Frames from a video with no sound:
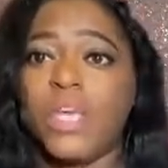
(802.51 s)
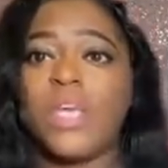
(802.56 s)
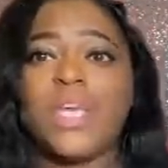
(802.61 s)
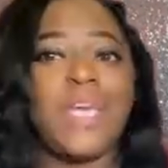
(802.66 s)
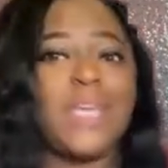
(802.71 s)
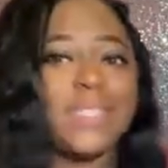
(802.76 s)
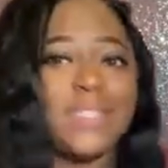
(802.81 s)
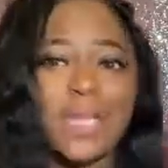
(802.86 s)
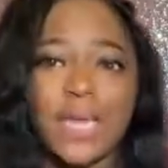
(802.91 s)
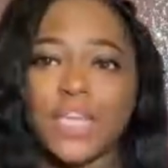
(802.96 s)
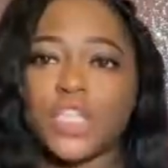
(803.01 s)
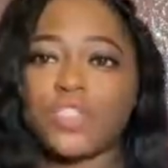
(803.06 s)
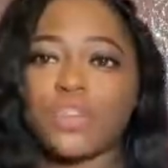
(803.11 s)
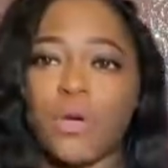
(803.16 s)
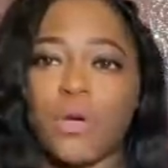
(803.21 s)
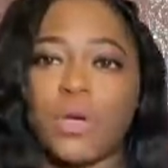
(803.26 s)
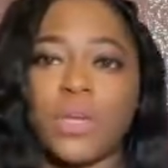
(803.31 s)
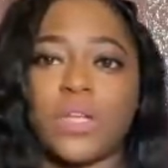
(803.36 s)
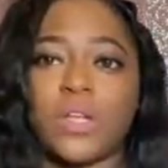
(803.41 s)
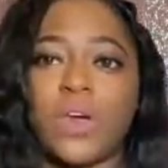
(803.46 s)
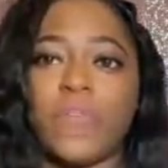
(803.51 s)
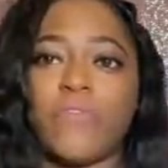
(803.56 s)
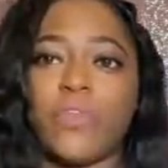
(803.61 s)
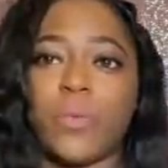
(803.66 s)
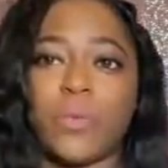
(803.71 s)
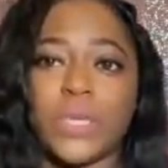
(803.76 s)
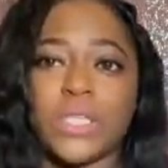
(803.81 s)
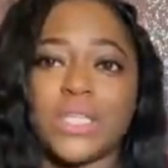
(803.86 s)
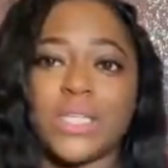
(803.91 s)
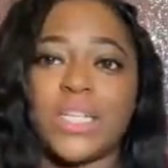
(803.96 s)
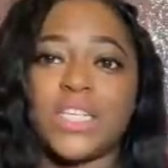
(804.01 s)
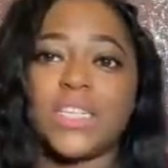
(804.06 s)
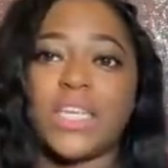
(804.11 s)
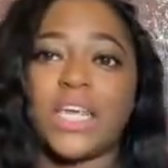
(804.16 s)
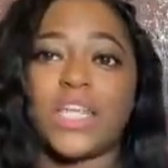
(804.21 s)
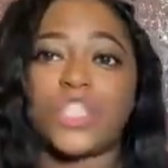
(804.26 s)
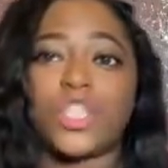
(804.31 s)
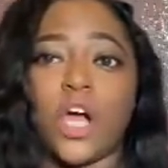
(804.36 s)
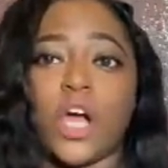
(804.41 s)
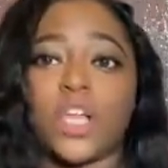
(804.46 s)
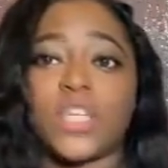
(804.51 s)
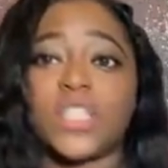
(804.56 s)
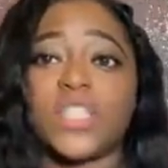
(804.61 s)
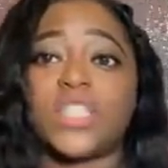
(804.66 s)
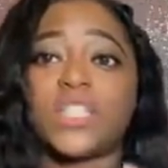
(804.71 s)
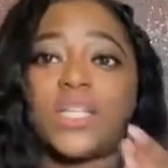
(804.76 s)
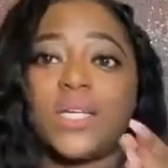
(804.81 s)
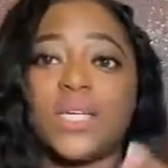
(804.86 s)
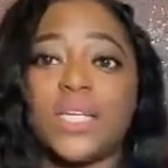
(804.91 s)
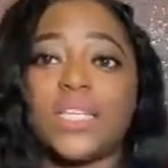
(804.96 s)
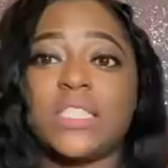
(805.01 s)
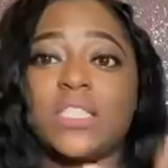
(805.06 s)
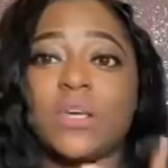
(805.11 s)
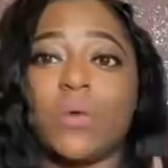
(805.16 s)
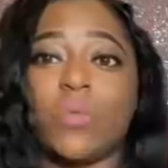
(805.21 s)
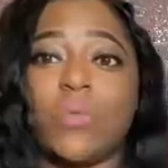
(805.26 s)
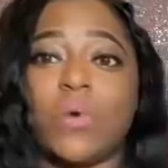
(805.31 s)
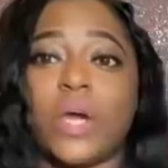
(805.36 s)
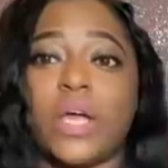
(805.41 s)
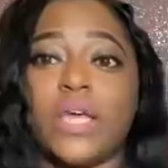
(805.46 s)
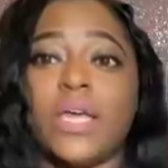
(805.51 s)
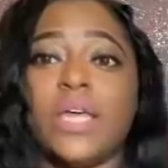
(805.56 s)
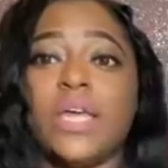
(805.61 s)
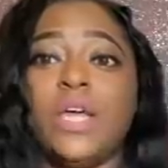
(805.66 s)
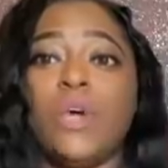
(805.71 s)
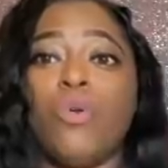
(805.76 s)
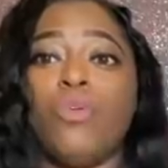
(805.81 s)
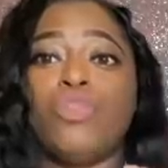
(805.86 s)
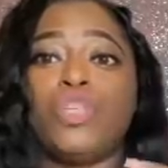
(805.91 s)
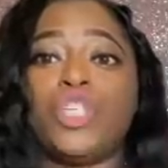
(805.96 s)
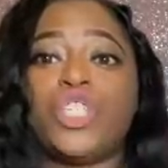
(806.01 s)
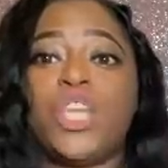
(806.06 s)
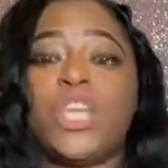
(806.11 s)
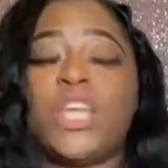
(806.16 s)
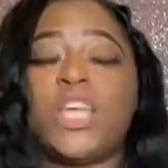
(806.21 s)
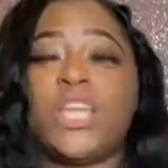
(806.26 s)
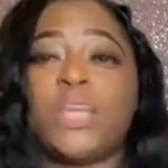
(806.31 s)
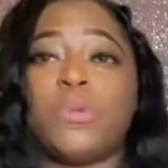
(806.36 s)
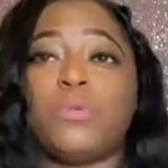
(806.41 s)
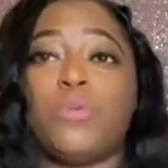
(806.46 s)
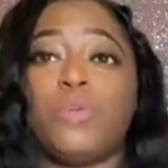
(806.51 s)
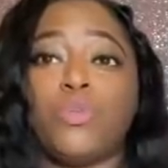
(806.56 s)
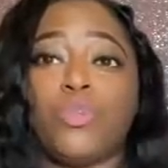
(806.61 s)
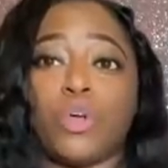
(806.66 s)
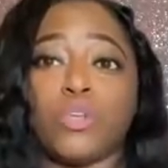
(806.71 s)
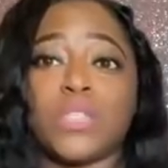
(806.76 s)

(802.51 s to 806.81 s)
He's not strong enough for Winter to take charge, and she needs someone who she can,